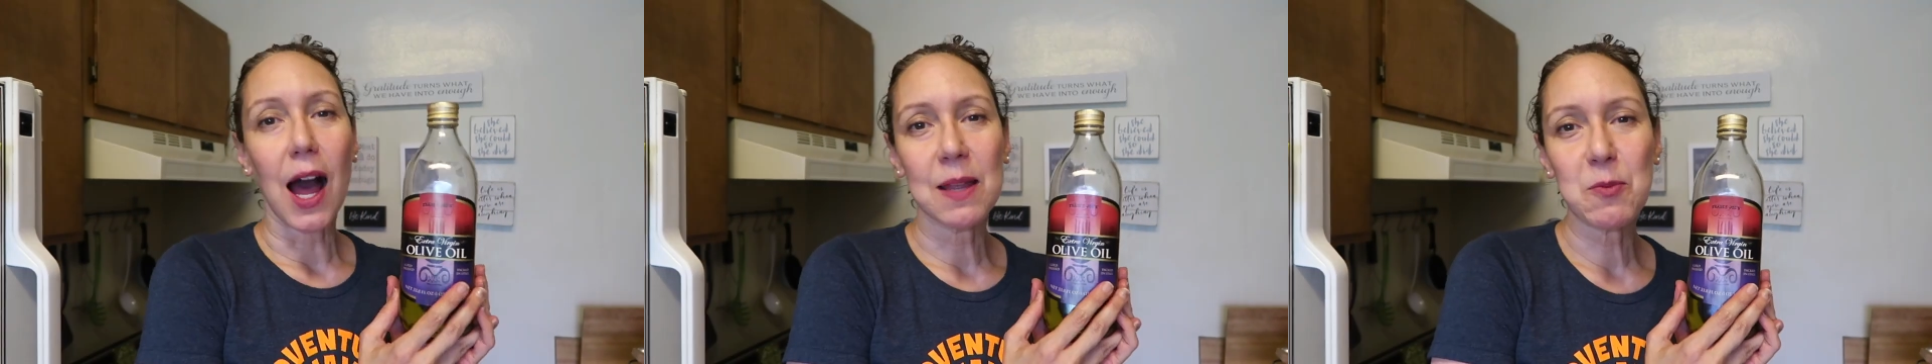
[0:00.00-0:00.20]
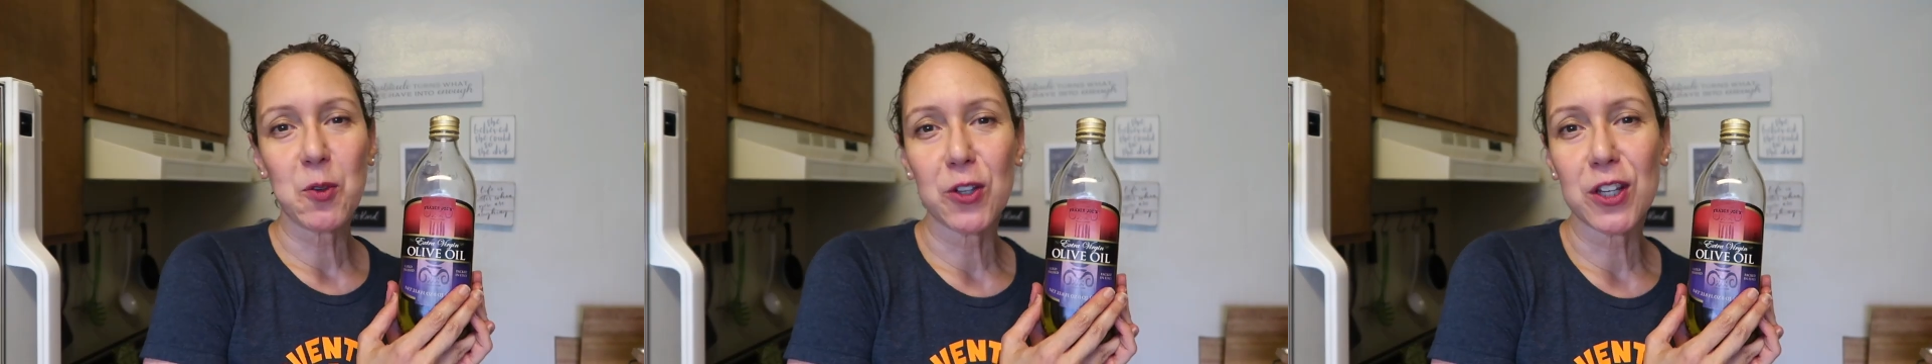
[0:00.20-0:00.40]

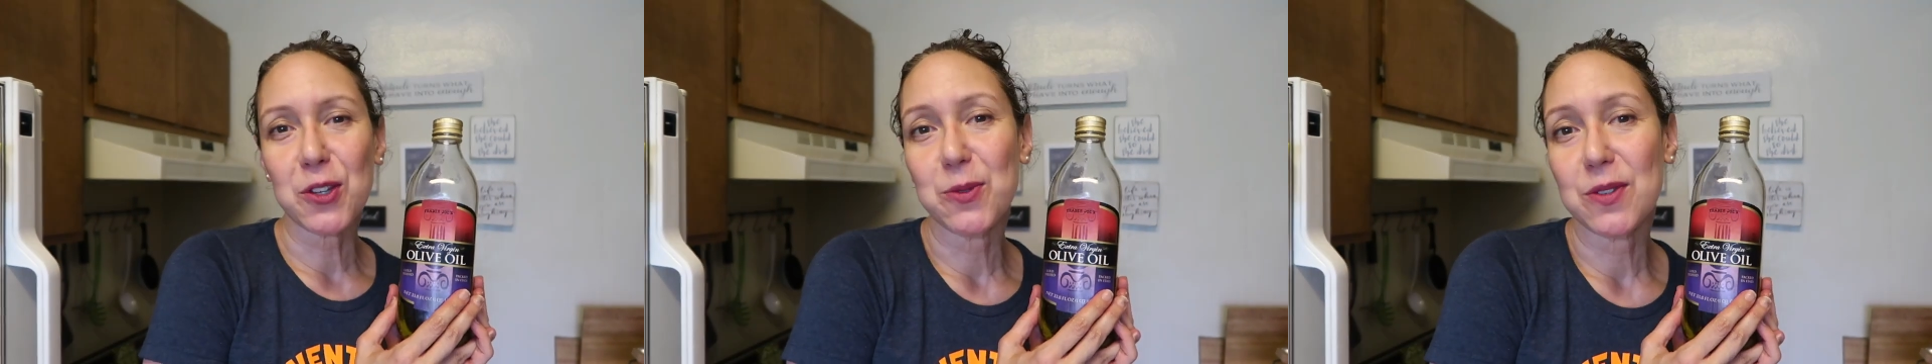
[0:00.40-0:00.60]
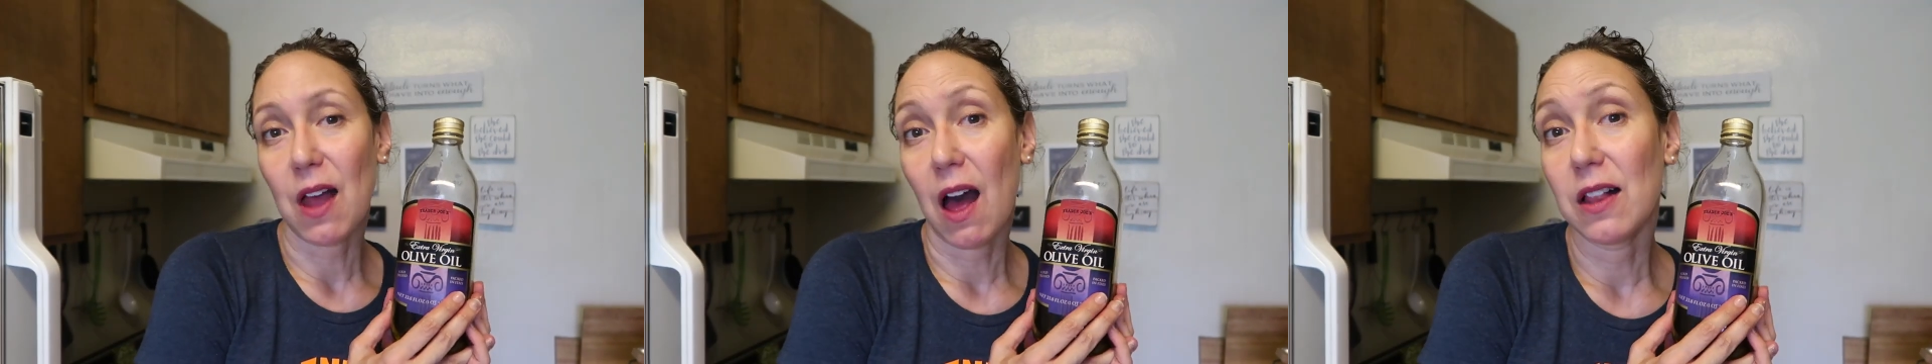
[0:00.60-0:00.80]
I'm going to
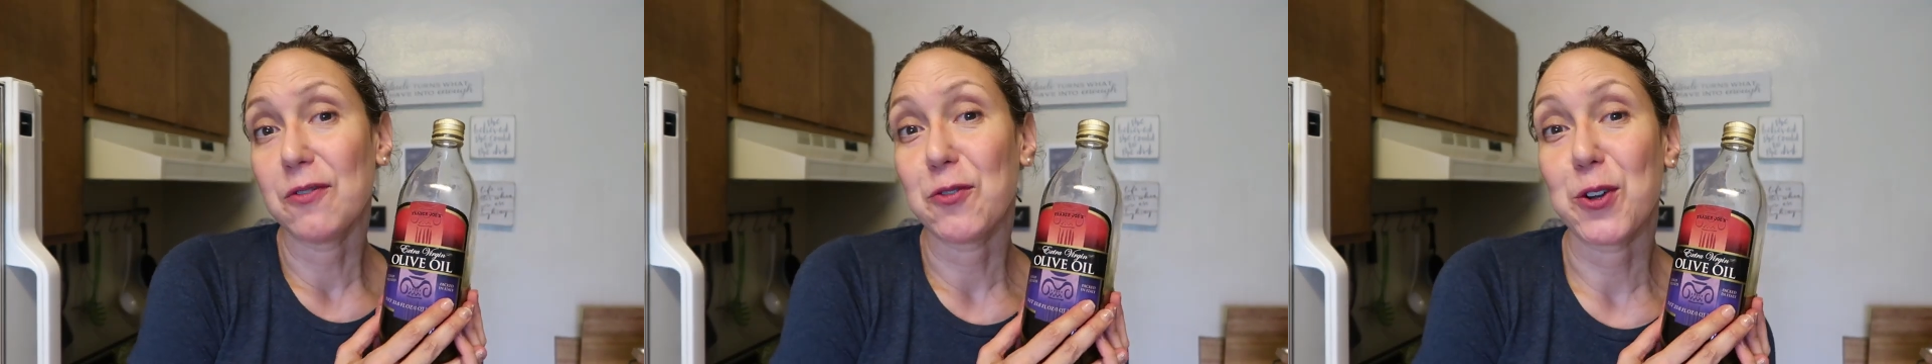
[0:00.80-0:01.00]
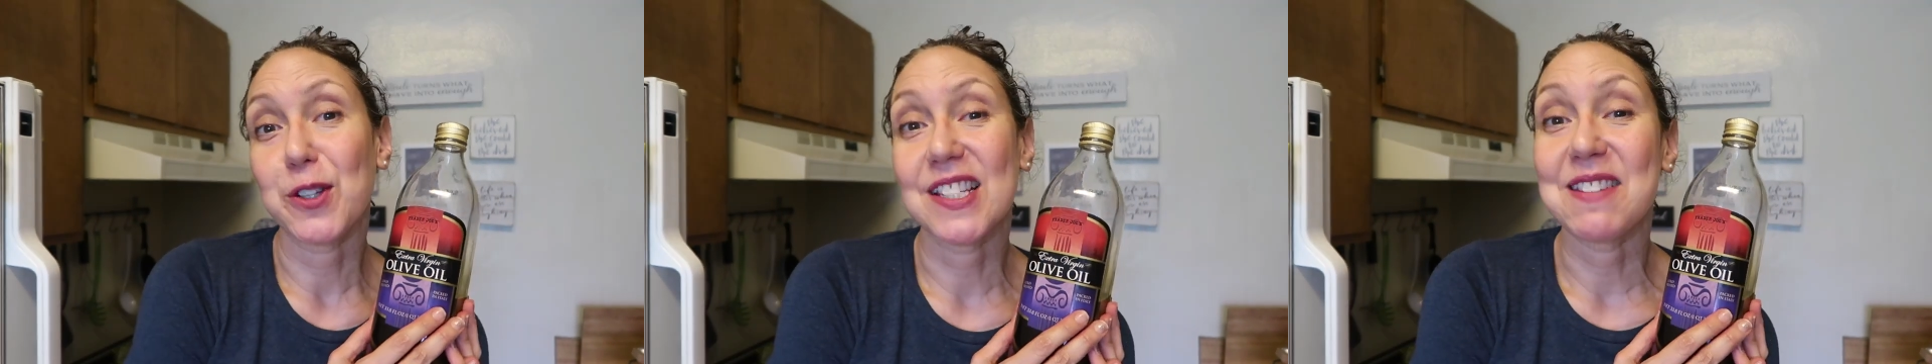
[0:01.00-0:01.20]
use
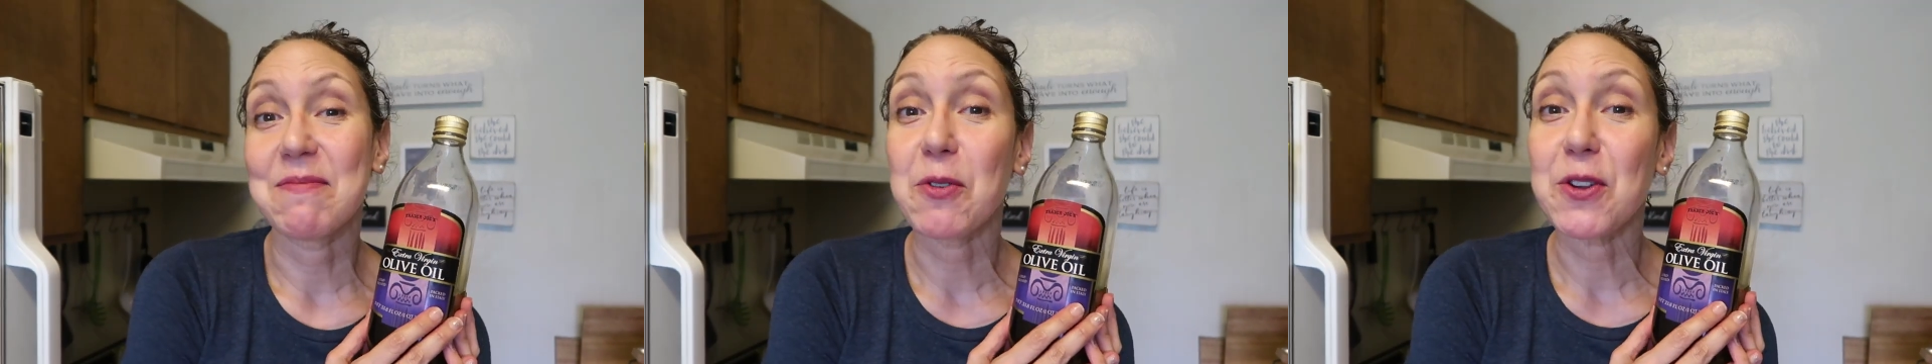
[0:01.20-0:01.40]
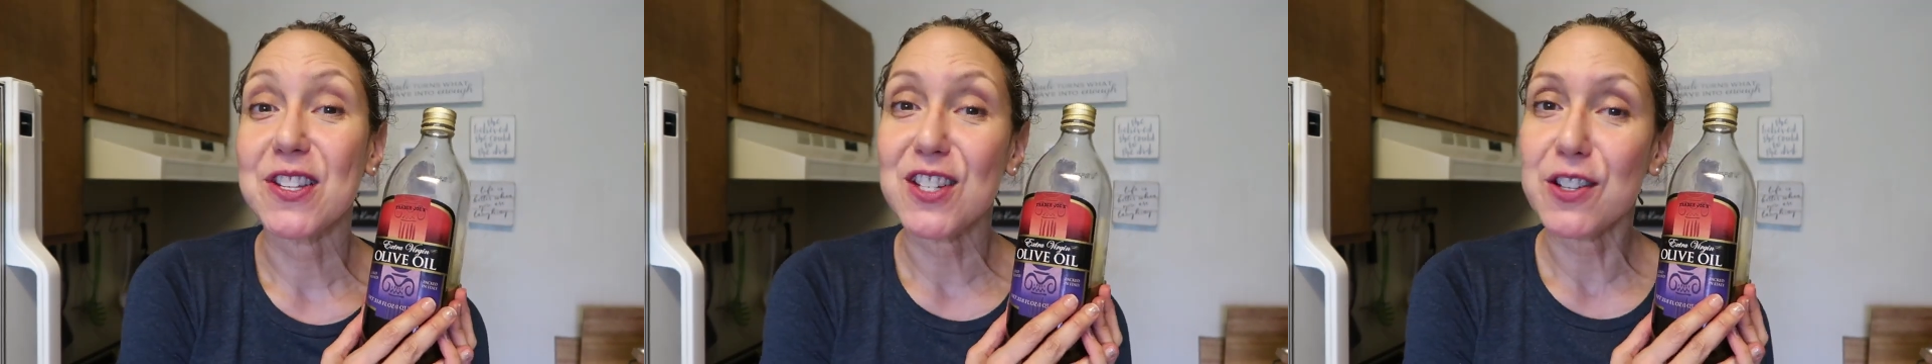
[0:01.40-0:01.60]
olive oil
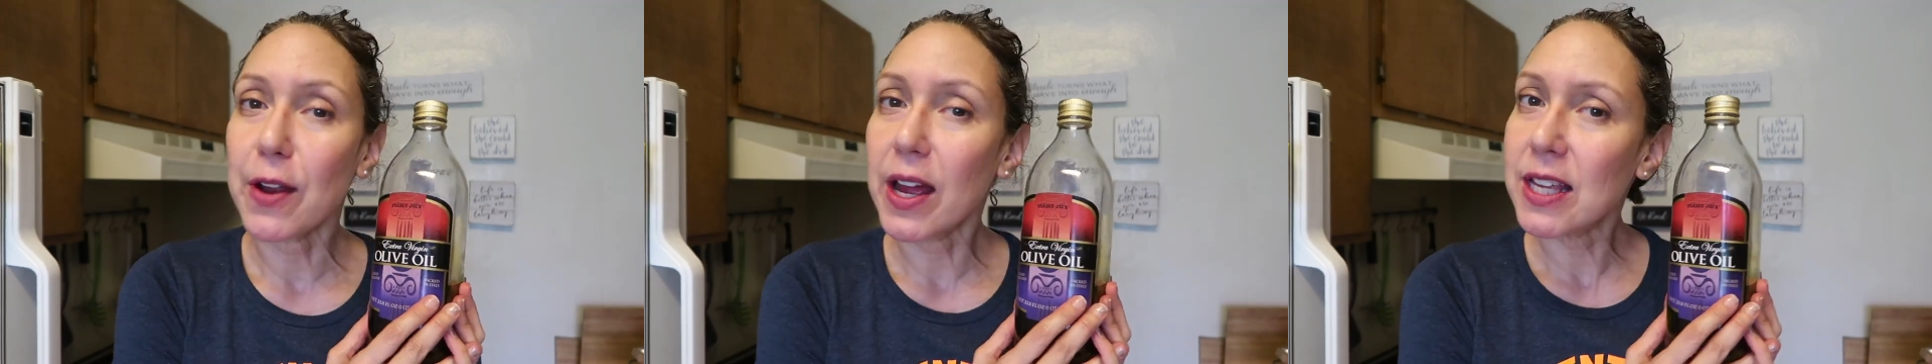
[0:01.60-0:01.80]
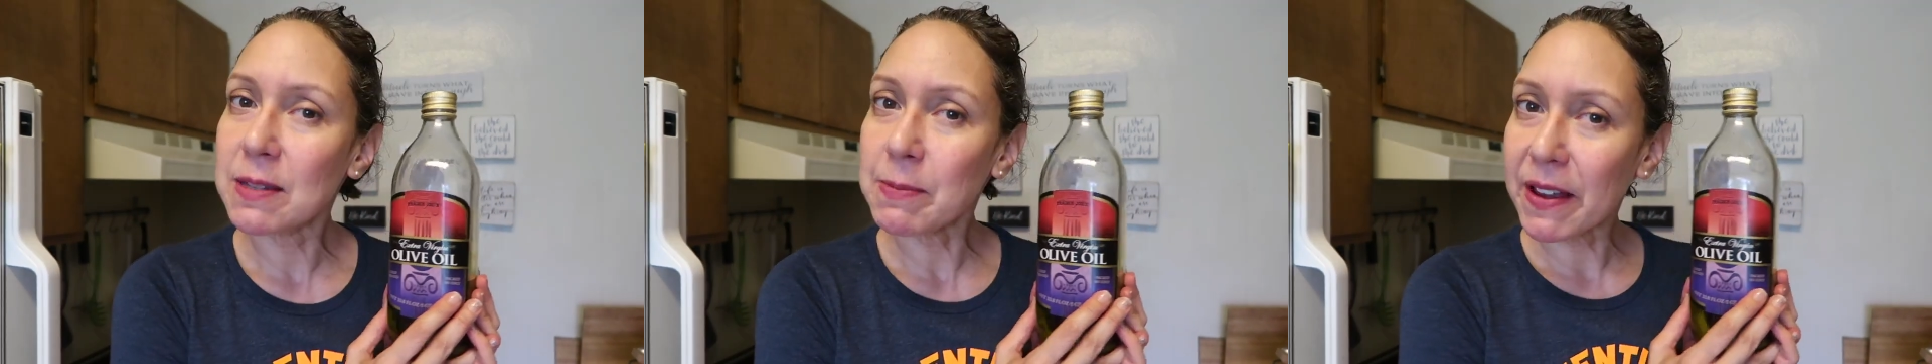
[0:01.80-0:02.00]
to
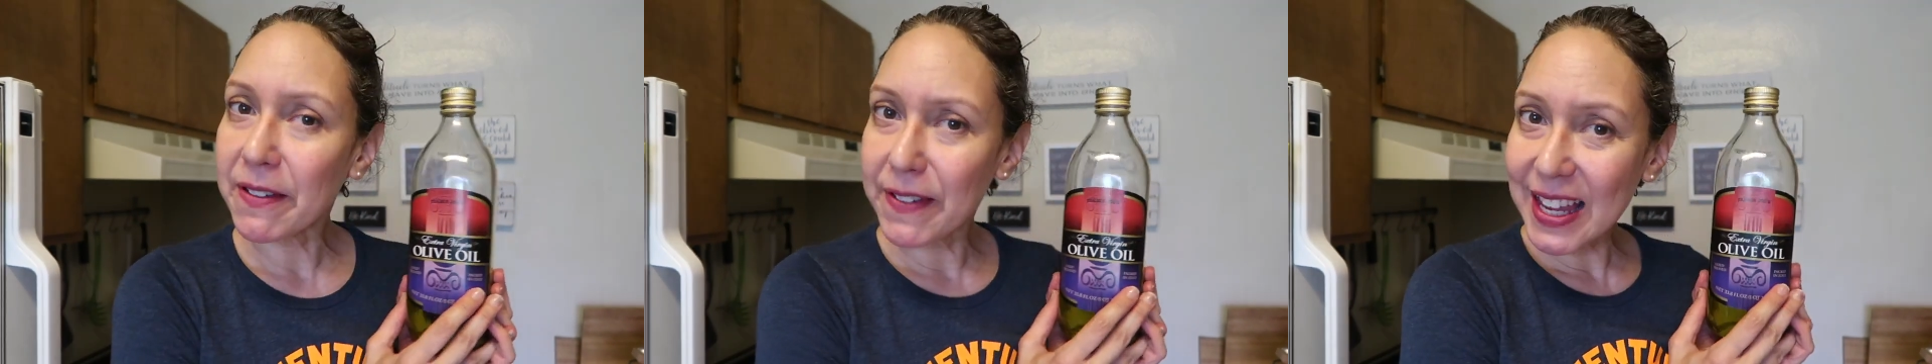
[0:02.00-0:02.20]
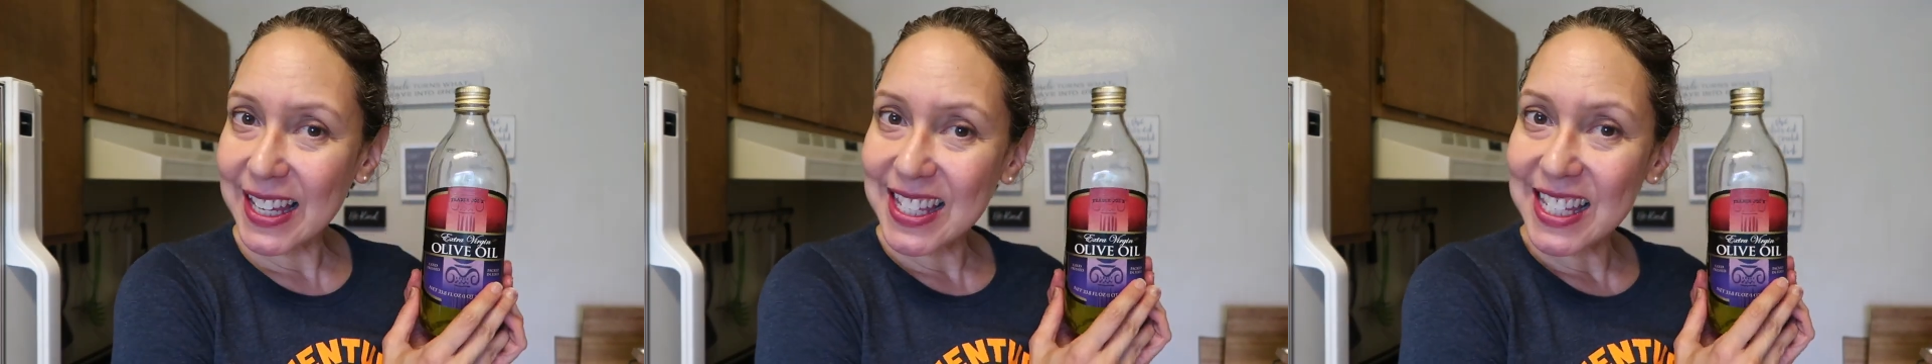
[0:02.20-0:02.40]
moisturize my
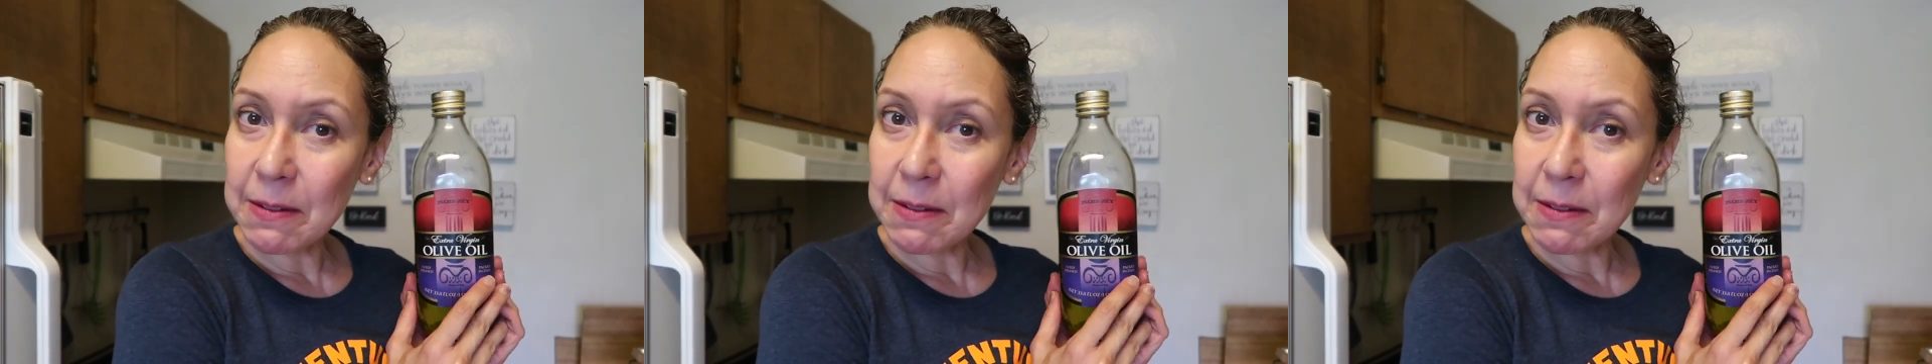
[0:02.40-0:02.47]
face